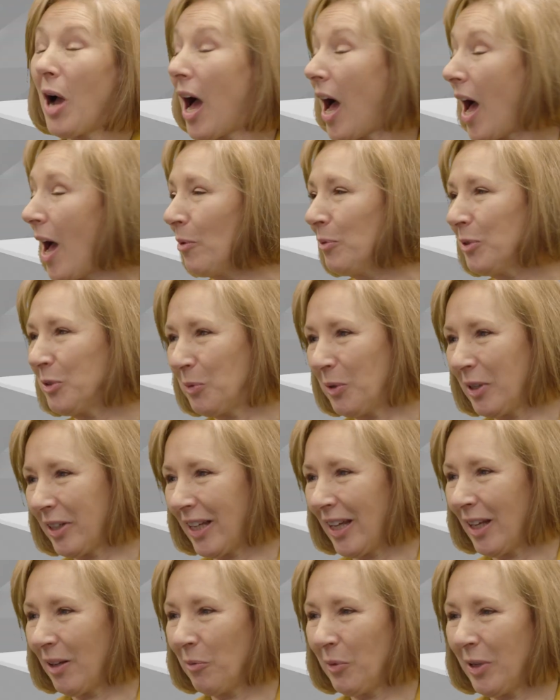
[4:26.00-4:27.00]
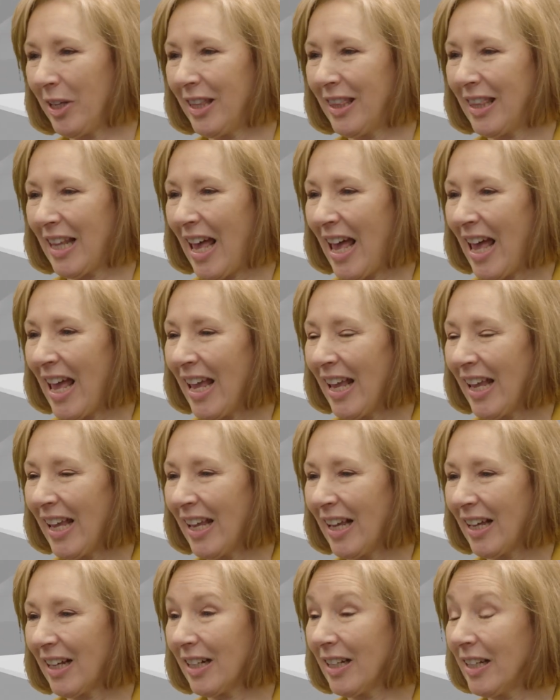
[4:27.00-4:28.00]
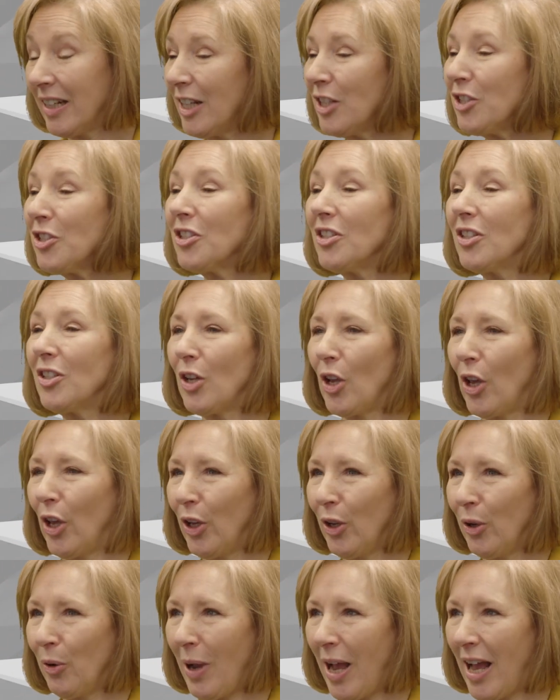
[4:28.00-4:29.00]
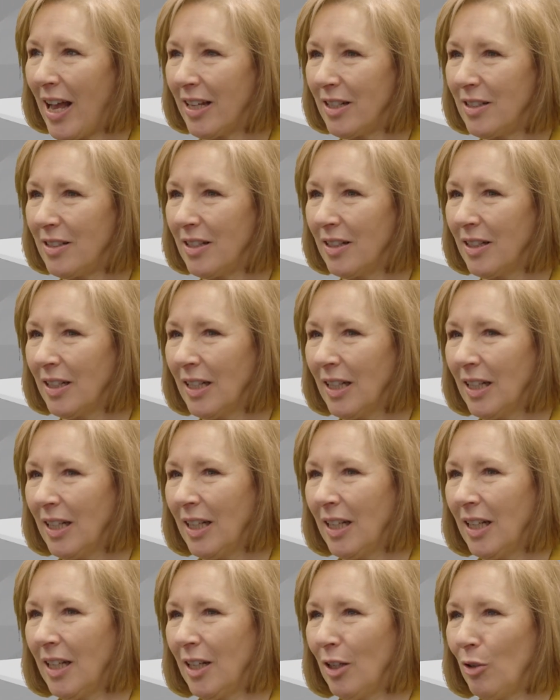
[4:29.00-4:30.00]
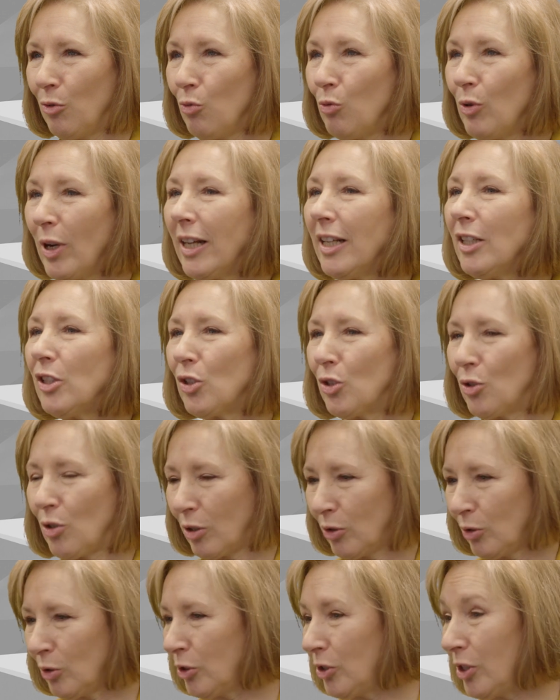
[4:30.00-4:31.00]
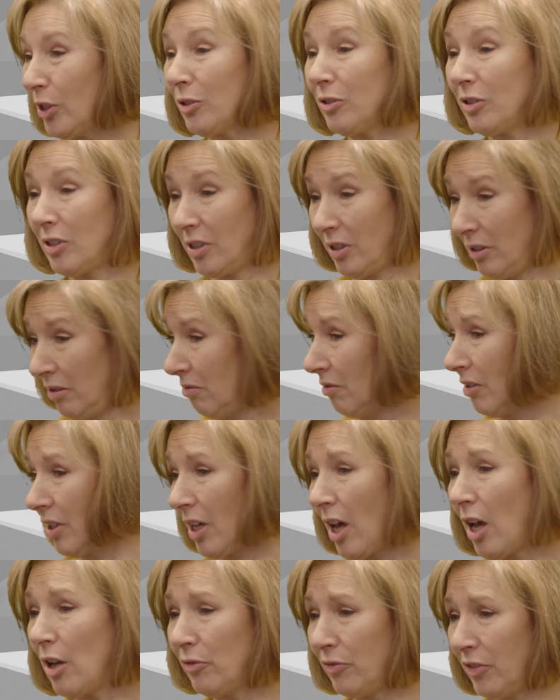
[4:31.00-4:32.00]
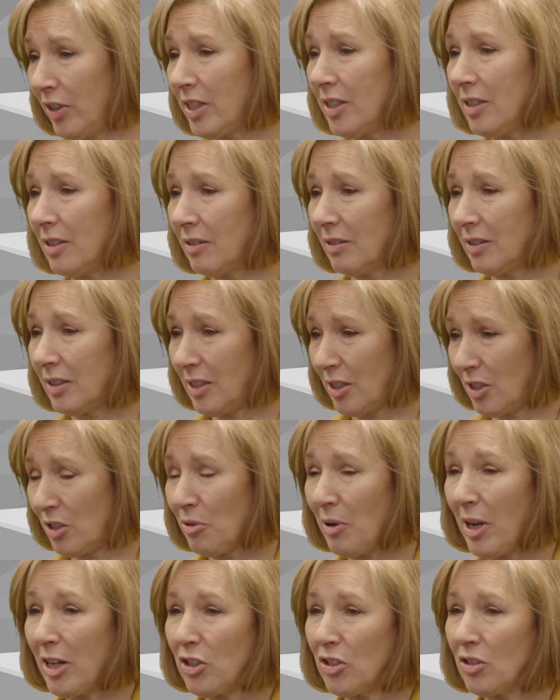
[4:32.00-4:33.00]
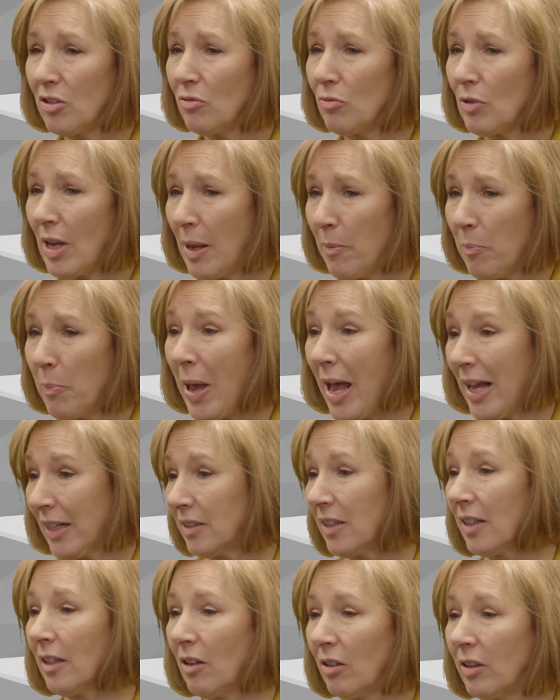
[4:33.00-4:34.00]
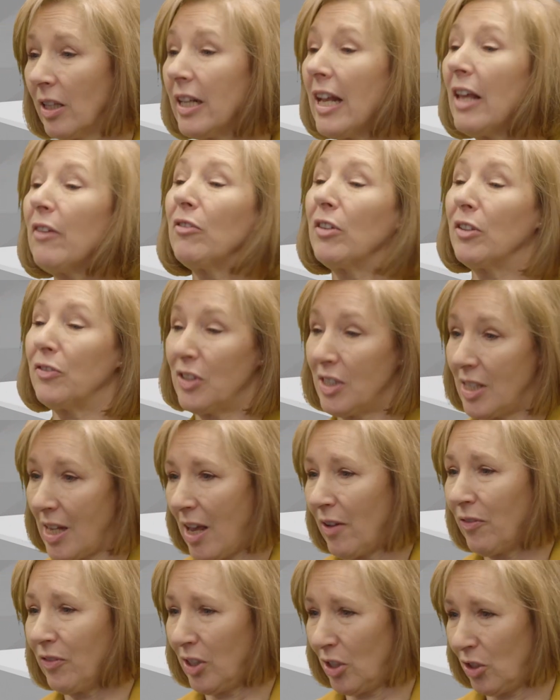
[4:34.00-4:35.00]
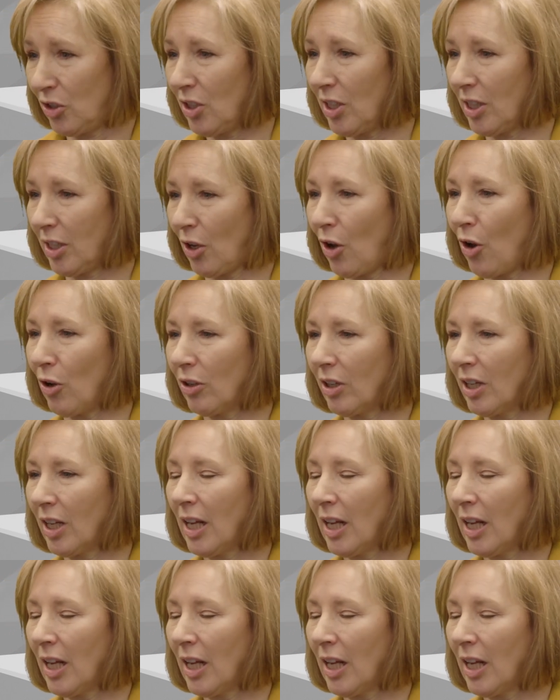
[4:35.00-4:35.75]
I was working with a clinician who had really struggled due to the COVID situation impacting on the level of staff that she'd got.